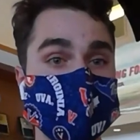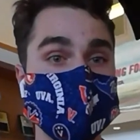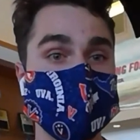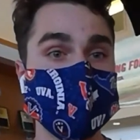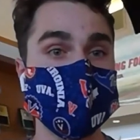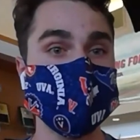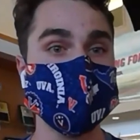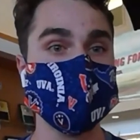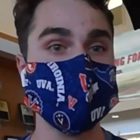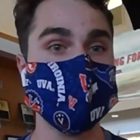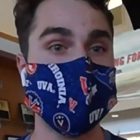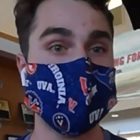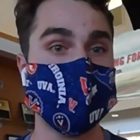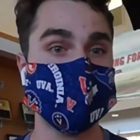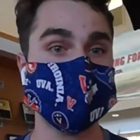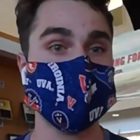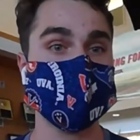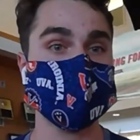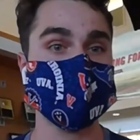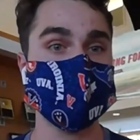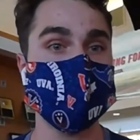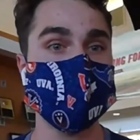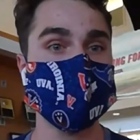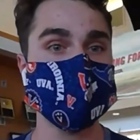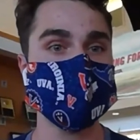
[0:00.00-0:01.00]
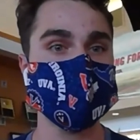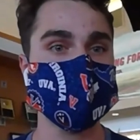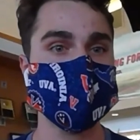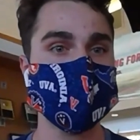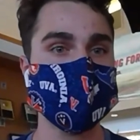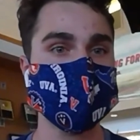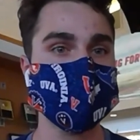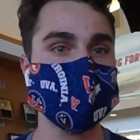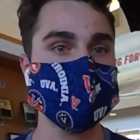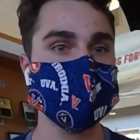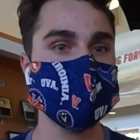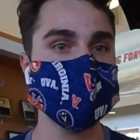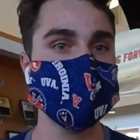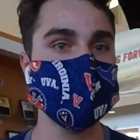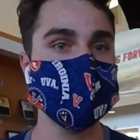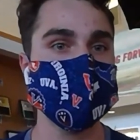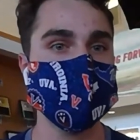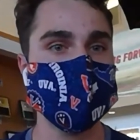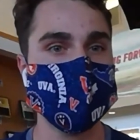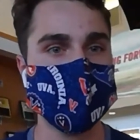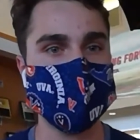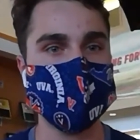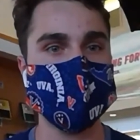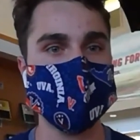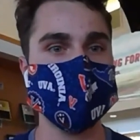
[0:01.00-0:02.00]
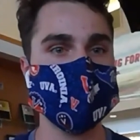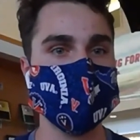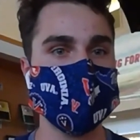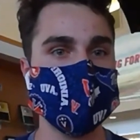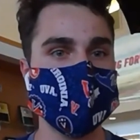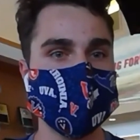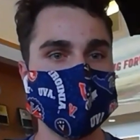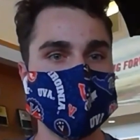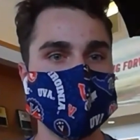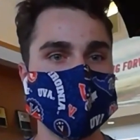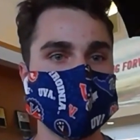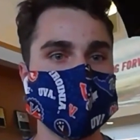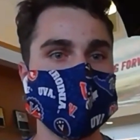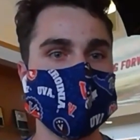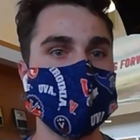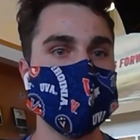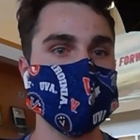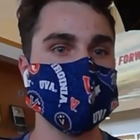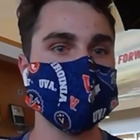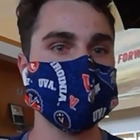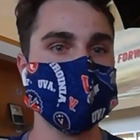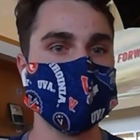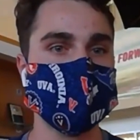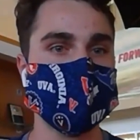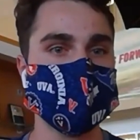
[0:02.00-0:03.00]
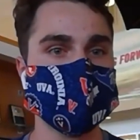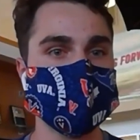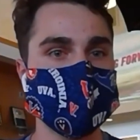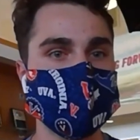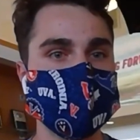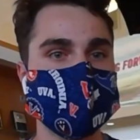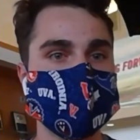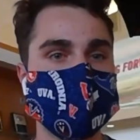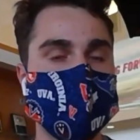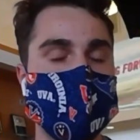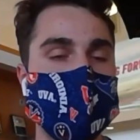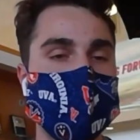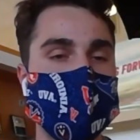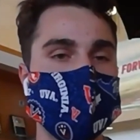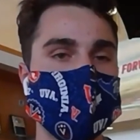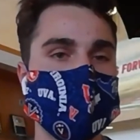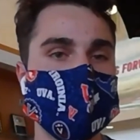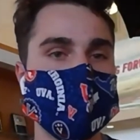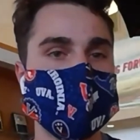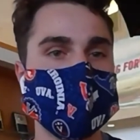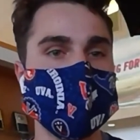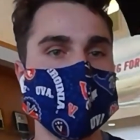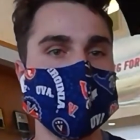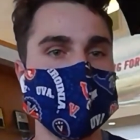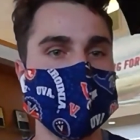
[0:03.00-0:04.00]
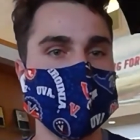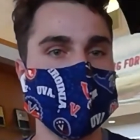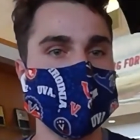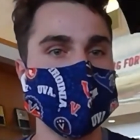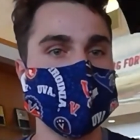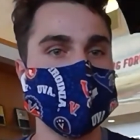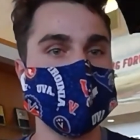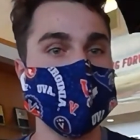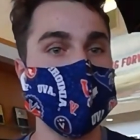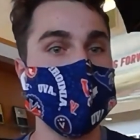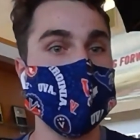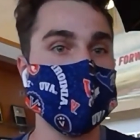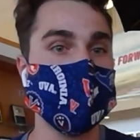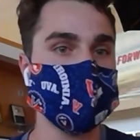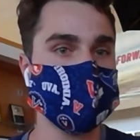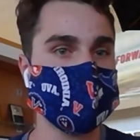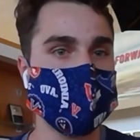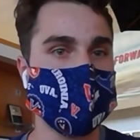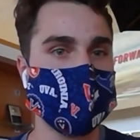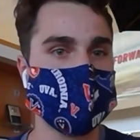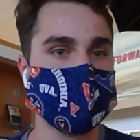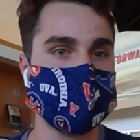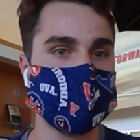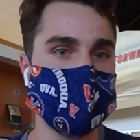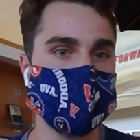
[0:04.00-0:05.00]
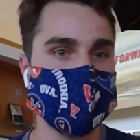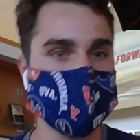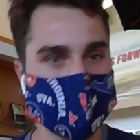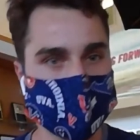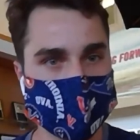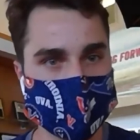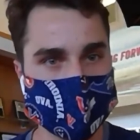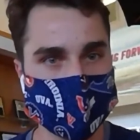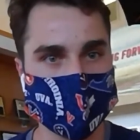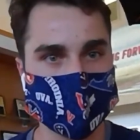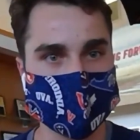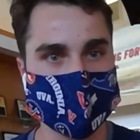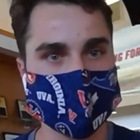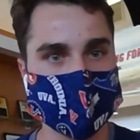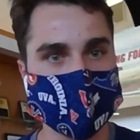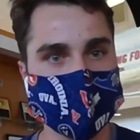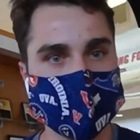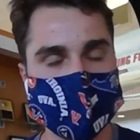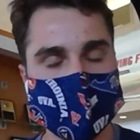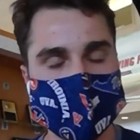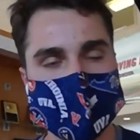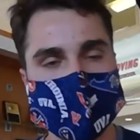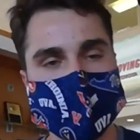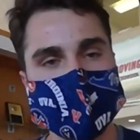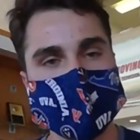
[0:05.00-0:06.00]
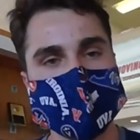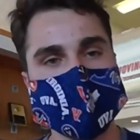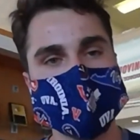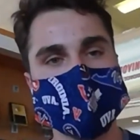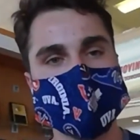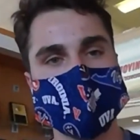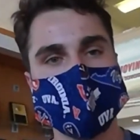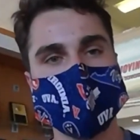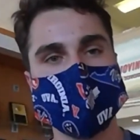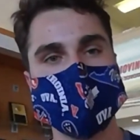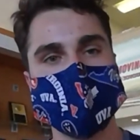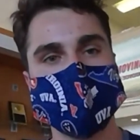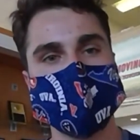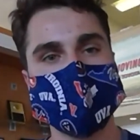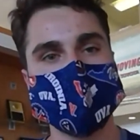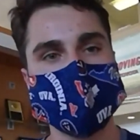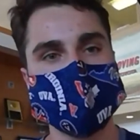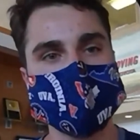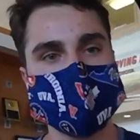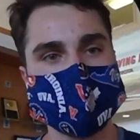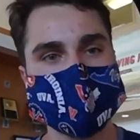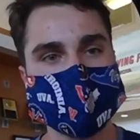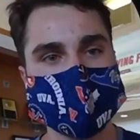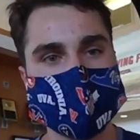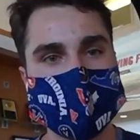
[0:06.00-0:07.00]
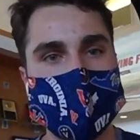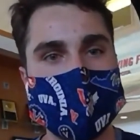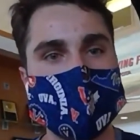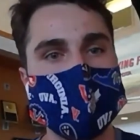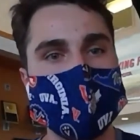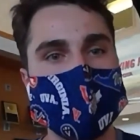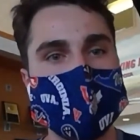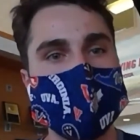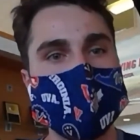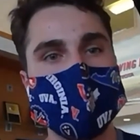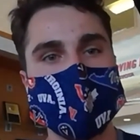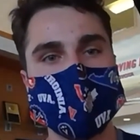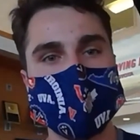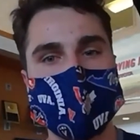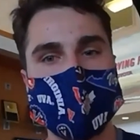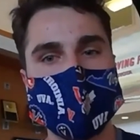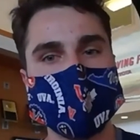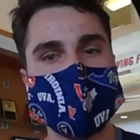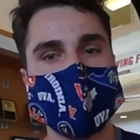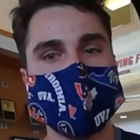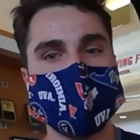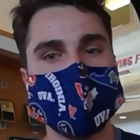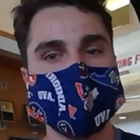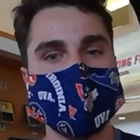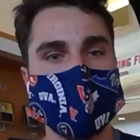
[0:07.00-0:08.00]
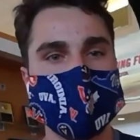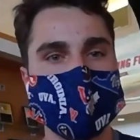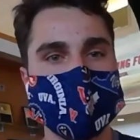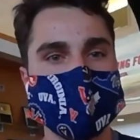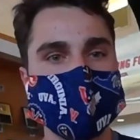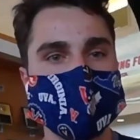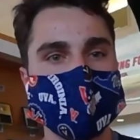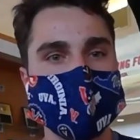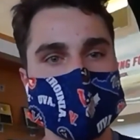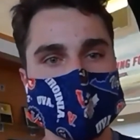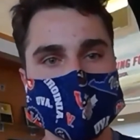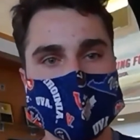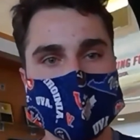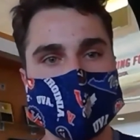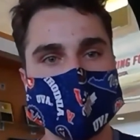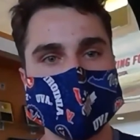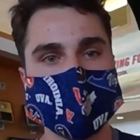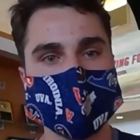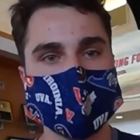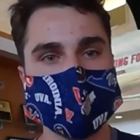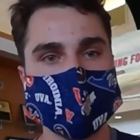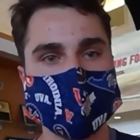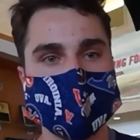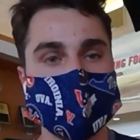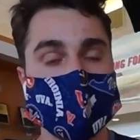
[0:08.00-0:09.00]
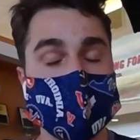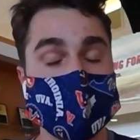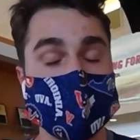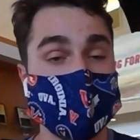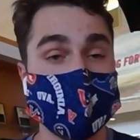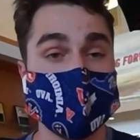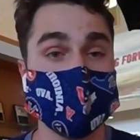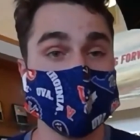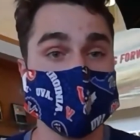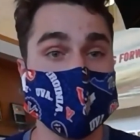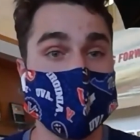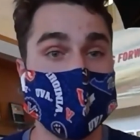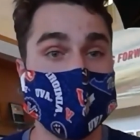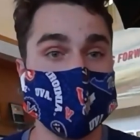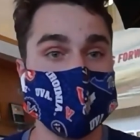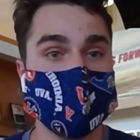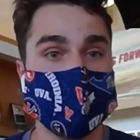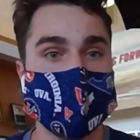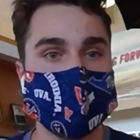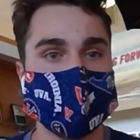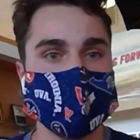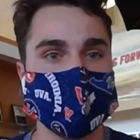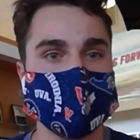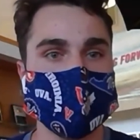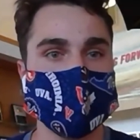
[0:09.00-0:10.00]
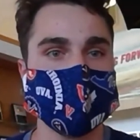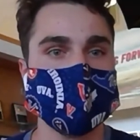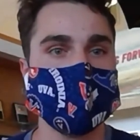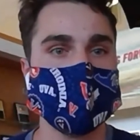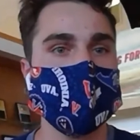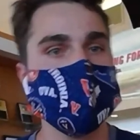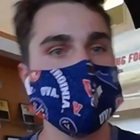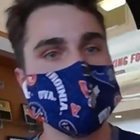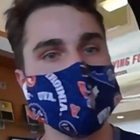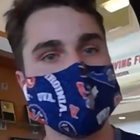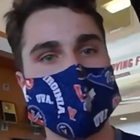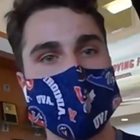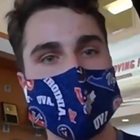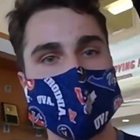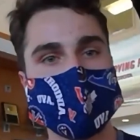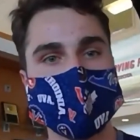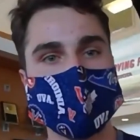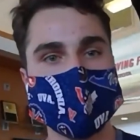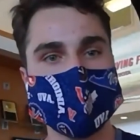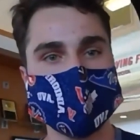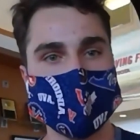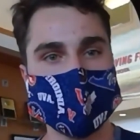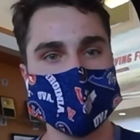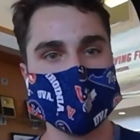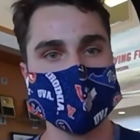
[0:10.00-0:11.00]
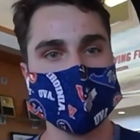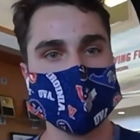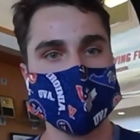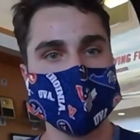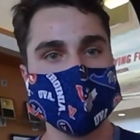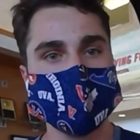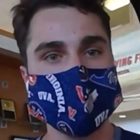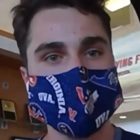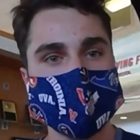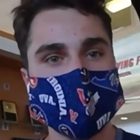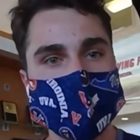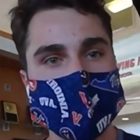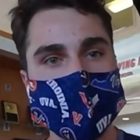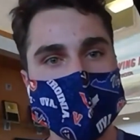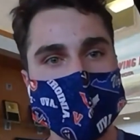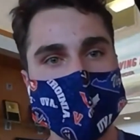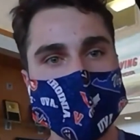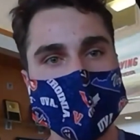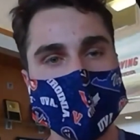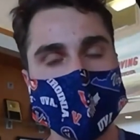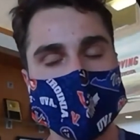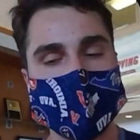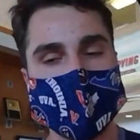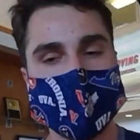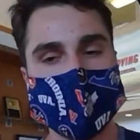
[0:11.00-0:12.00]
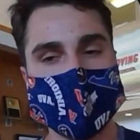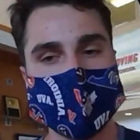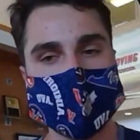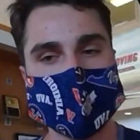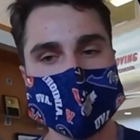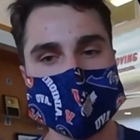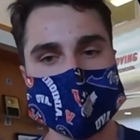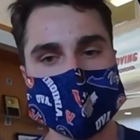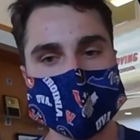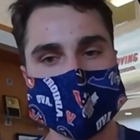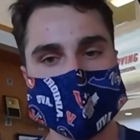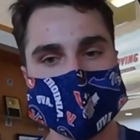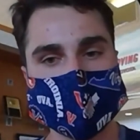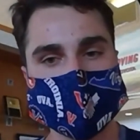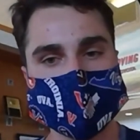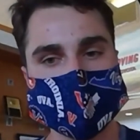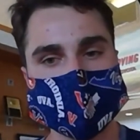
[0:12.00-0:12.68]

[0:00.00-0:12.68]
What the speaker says: we're doing at a technology level in the context of how non-tech people think. So I kind of like was able to do that because I didn't have a technology background myself. But